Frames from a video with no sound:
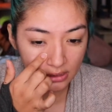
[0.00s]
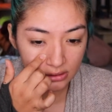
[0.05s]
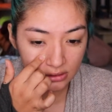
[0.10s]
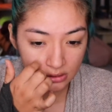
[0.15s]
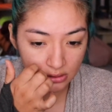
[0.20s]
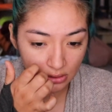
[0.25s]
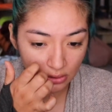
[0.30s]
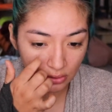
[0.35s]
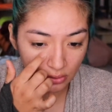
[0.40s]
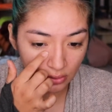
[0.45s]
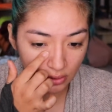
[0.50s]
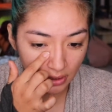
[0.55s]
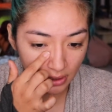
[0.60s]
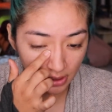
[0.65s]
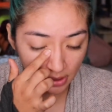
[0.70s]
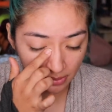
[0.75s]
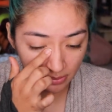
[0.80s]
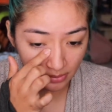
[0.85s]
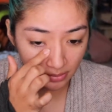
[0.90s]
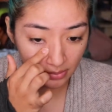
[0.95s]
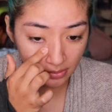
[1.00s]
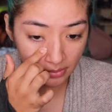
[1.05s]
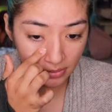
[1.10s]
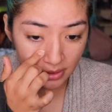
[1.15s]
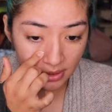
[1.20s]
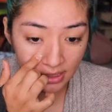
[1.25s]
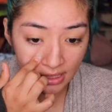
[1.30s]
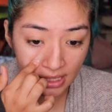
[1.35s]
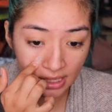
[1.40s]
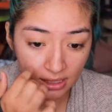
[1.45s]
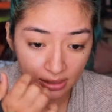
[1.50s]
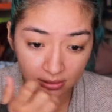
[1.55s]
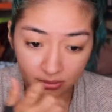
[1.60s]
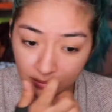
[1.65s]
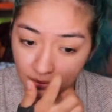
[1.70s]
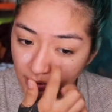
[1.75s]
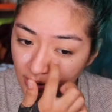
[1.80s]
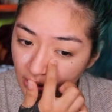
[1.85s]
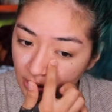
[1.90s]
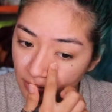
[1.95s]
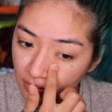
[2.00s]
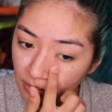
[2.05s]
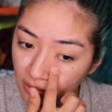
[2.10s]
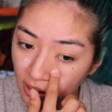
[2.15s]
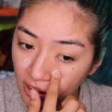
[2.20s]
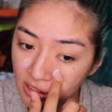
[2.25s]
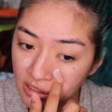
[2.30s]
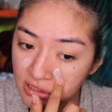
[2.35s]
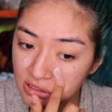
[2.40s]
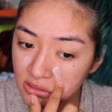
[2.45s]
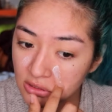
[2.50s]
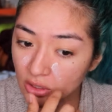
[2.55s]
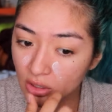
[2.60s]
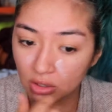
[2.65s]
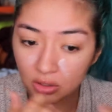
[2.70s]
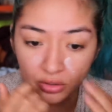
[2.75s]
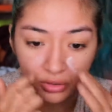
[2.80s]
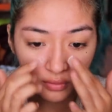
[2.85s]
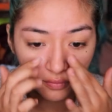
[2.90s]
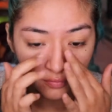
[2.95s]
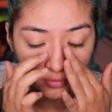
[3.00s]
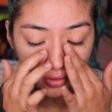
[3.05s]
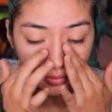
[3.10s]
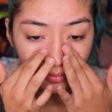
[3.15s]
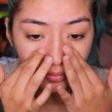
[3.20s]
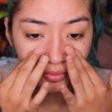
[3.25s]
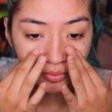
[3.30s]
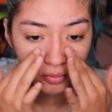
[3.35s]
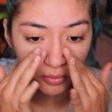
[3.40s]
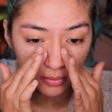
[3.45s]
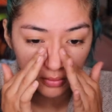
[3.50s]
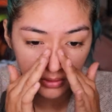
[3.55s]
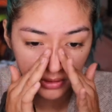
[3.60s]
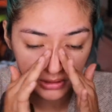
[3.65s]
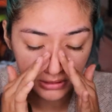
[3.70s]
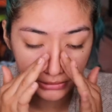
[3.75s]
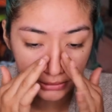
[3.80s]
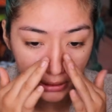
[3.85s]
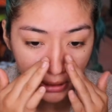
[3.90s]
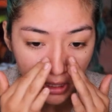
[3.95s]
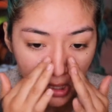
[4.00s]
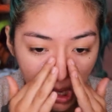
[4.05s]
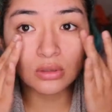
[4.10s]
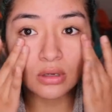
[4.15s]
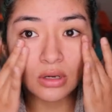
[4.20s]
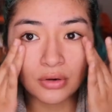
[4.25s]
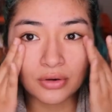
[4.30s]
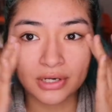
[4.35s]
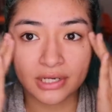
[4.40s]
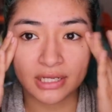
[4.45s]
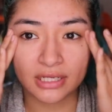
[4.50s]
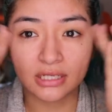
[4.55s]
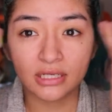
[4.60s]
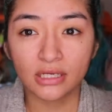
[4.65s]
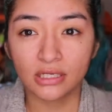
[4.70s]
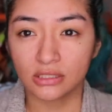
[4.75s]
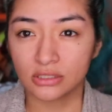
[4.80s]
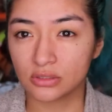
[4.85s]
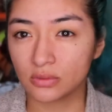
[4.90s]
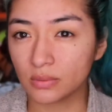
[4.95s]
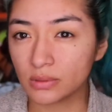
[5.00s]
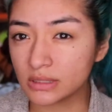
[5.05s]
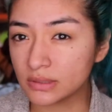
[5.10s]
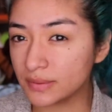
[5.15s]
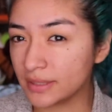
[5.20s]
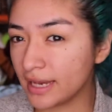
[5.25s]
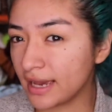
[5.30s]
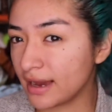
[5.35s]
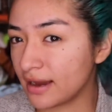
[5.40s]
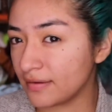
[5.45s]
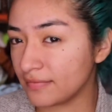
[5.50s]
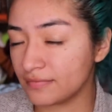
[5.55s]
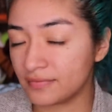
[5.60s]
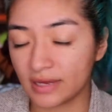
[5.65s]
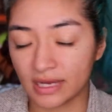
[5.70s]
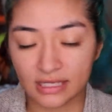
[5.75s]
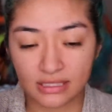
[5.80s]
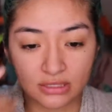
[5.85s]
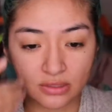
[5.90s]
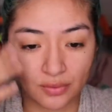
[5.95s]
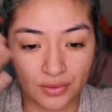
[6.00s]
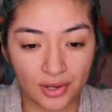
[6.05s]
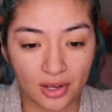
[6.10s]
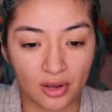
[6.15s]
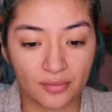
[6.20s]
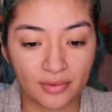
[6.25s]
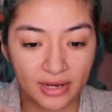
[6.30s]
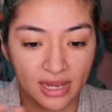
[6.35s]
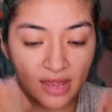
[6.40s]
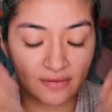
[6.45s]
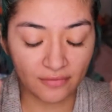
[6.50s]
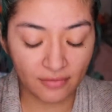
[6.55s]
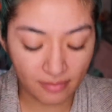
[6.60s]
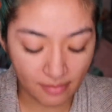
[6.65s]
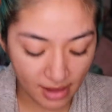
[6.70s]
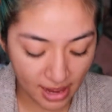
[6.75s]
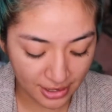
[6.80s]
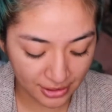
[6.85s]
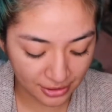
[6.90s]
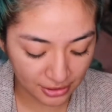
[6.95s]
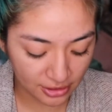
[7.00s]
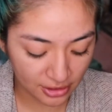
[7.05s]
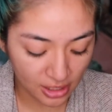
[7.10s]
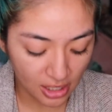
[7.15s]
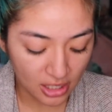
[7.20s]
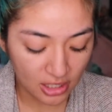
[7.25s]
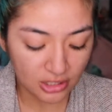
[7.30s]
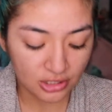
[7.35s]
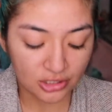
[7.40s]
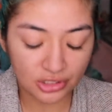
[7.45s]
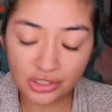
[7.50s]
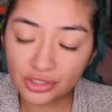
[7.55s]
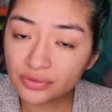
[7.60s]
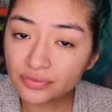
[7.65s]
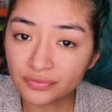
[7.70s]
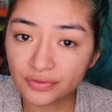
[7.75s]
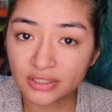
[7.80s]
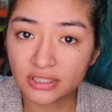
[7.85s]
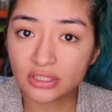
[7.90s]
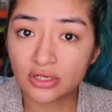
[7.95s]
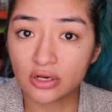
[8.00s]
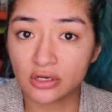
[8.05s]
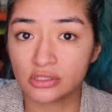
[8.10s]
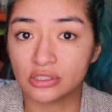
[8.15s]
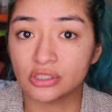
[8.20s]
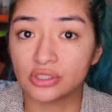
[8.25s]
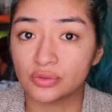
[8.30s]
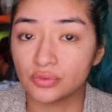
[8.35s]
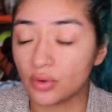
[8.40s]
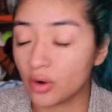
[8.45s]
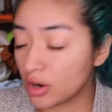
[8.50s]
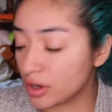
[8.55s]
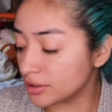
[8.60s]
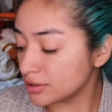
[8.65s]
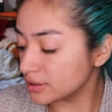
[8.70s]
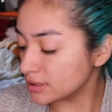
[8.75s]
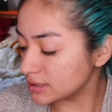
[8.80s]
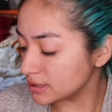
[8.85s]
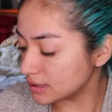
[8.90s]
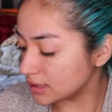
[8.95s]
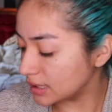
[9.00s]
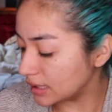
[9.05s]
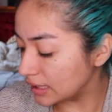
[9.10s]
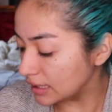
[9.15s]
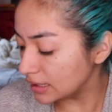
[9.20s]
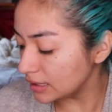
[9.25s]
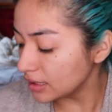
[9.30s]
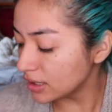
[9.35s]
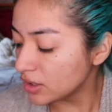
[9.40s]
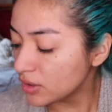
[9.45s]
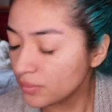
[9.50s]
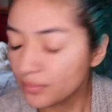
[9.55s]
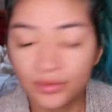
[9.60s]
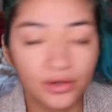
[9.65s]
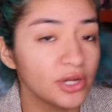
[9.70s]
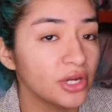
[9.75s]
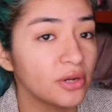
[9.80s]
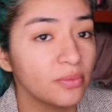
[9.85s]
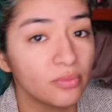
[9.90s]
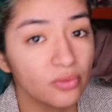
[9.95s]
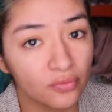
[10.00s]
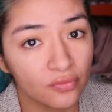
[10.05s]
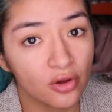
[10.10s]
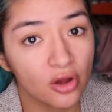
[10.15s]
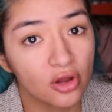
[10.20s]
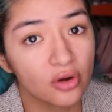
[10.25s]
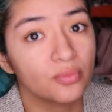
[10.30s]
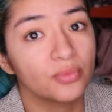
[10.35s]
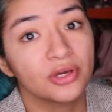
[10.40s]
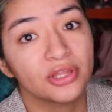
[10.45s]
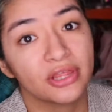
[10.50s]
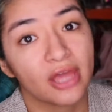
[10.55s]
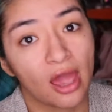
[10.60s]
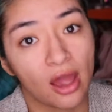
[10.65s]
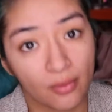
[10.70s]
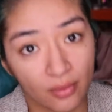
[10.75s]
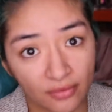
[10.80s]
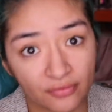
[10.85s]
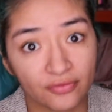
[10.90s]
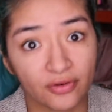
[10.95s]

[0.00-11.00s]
So um, yeah, we're gonna apply this all over our pores. Alrighty, so once we have that going on, we have a matter surface onto our skin, we're gonna move on with our